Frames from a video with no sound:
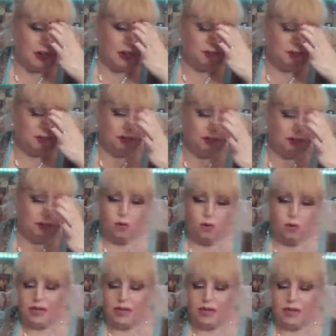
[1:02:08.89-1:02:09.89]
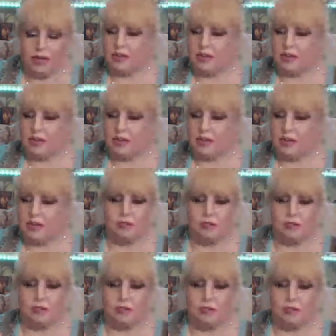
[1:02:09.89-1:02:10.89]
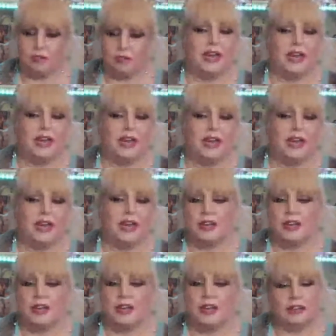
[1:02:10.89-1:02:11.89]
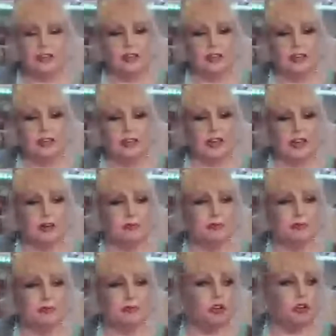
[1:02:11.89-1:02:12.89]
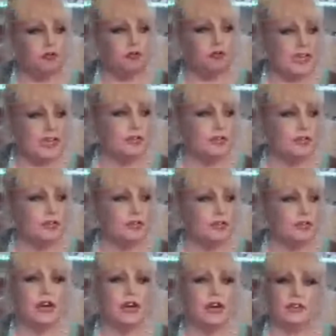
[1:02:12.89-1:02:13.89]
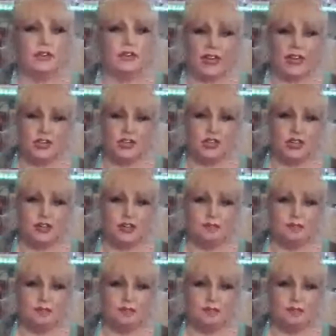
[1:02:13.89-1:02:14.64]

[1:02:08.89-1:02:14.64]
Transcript: Not in an aggressive way, but in a graceful kind of energy,